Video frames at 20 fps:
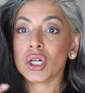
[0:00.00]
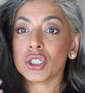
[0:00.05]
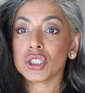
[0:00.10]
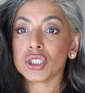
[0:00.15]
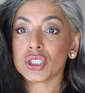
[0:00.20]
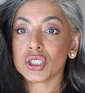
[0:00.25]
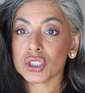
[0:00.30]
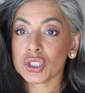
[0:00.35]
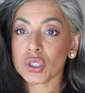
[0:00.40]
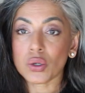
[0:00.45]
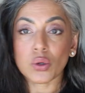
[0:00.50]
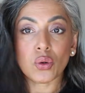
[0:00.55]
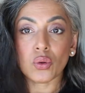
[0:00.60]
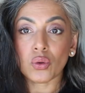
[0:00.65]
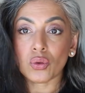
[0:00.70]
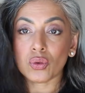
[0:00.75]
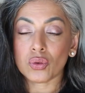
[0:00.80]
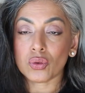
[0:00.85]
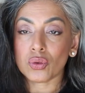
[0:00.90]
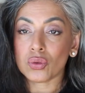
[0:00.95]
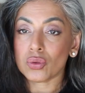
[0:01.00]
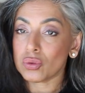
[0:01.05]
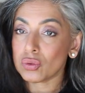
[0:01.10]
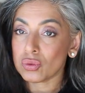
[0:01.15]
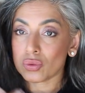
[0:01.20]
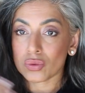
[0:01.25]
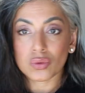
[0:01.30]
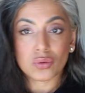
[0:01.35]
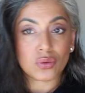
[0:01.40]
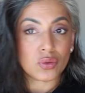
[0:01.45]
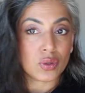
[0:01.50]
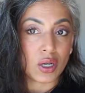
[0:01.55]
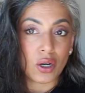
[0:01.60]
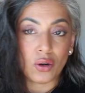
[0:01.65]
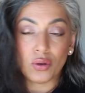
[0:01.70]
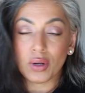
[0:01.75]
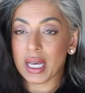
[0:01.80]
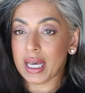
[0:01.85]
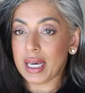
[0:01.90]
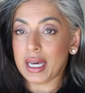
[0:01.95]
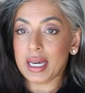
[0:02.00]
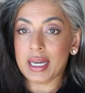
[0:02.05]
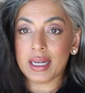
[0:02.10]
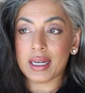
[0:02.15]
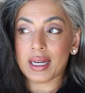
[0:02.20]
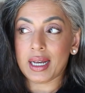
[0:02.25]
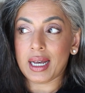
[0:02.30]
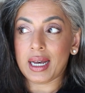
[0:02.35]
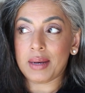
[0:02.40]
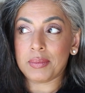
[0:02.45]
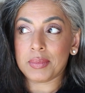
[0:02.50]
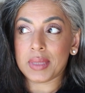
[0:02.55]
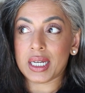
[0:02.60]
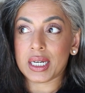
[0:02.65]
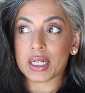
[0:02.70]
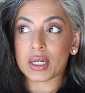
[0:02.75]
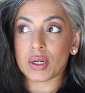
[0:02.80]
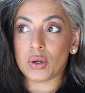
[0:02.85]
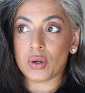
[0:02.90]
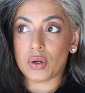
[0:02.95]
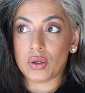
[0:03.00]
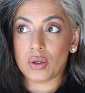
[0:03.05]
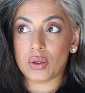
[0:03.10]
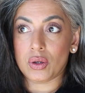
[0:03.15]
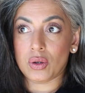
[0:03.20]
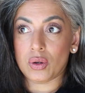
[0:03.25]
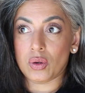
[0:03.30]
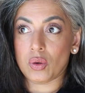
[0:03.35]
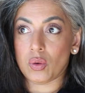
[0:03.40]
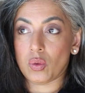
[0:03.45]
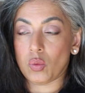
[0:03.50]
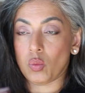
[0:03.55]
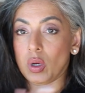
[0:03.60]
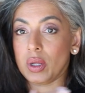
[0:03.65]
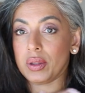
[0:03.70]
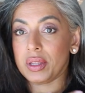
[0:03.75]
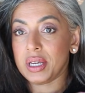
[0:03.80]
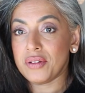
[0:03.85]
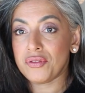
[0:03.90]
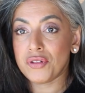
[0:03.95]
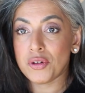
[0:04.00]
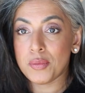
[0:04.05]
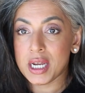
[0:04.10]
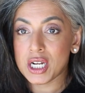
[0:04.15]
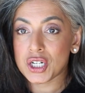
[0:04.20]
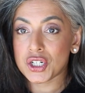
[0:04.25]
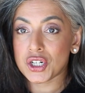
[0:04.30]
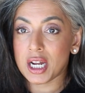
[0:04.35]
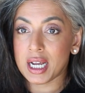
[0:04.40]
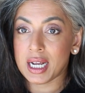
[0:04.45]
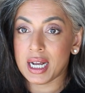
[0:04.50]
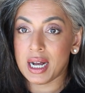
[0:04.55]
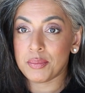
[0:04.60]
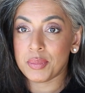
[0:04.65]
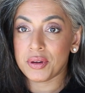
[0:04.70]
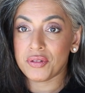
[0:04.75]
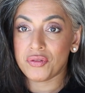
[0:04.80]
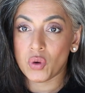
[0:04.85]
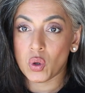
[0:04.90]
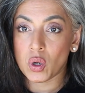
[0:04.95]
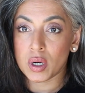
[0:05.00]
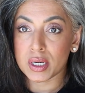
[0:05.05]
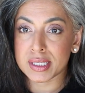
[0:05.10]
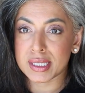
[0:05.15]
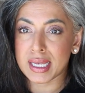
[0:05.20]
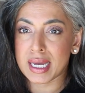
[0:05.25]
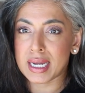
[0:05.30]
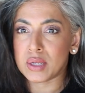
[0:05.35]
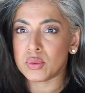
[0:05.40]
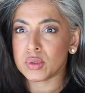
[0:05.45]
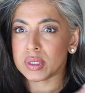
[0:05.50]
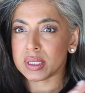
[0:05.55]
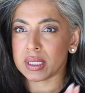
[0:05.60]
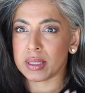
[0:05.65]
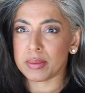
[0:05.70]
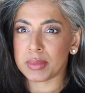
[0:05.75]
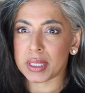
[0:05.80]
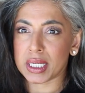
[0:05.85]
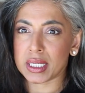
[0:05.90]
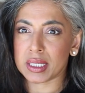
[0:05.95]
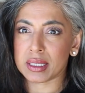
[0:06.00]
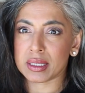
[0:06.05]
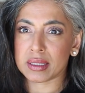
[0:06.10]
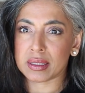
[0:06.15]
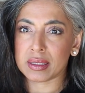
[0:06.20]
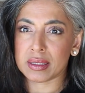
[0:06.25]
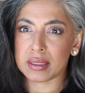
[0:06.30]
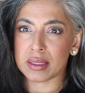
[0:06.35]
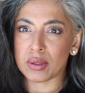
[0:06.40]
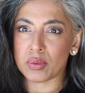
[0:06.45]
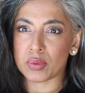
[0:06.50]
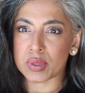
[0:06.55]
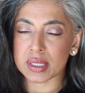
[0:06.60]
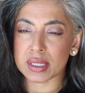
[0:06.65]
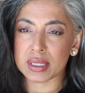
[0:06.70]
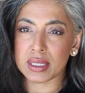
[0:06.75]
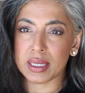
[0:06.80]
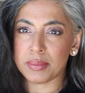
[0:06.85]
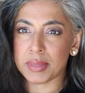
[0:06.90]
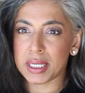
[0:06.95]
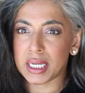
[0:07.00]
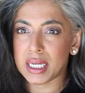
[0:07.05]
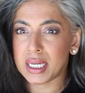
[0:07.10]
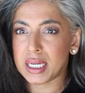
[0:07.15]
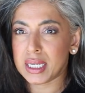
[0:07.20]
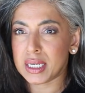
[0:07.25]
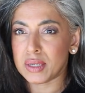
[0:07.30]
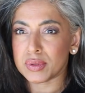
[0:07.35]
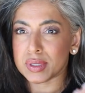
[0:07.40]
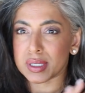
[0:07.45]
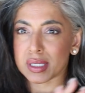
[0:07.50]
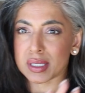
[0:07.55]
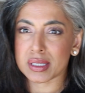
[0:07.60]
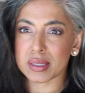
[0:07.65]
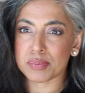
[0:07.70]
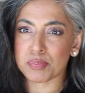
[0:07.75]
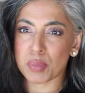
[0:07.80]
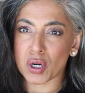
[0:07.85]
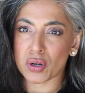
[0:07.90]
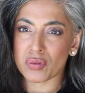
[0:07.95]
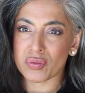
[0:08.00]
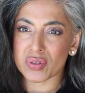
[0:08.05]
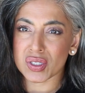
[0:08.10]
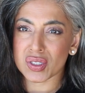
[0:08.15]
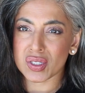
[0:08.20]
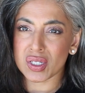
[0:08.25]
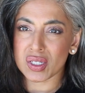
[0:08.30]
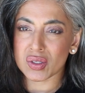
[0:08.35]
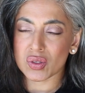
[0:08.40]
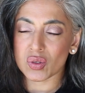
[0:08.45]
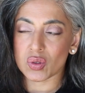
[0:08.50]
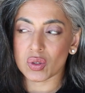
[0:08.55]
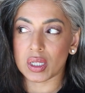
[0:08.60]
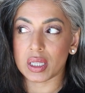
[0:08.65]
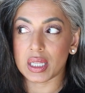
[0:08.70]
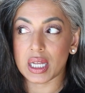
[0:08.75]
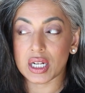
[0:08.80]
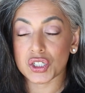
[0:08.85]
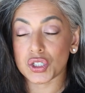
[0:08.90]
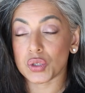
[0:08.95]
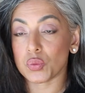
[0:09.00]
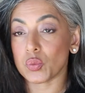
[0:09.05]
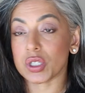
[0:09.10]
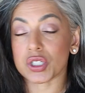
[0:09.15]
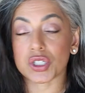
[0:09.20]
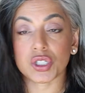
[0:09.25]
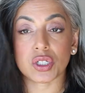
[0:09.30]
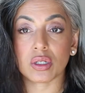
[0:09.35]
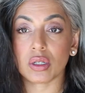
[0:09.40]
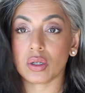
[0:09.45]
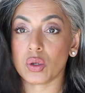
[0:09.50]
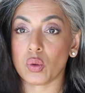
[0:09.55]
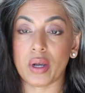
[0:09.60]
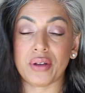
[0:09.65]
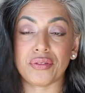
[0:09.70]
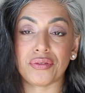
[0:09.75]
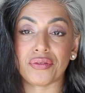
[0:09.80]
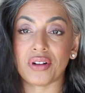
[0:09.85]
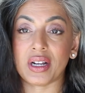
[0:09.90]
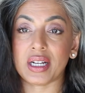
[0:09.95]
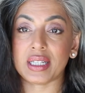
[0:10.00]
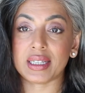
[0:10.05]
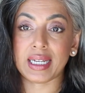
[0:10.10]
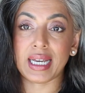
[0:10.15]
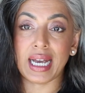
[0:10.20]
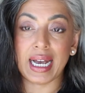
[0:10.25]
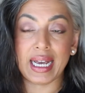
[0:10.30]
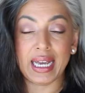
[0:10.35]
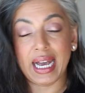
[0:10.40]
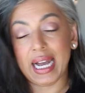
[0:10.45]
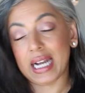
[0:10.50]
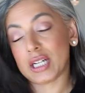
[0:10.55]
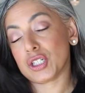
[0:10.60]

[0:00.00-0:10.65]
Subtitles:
So, okay, I'm like, well, the information I got before is that it was limited, it was a part of a seasonal collection, which, quite frankly, I